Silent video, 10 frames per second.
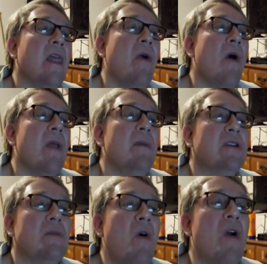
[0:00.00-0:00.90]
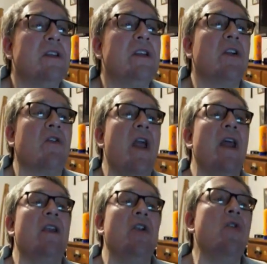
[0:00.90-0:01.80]
They wanted Mr. Morison to create
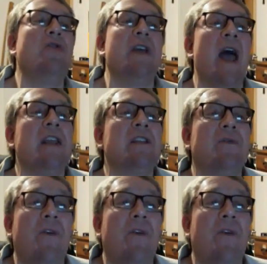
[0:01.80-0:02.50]
a new text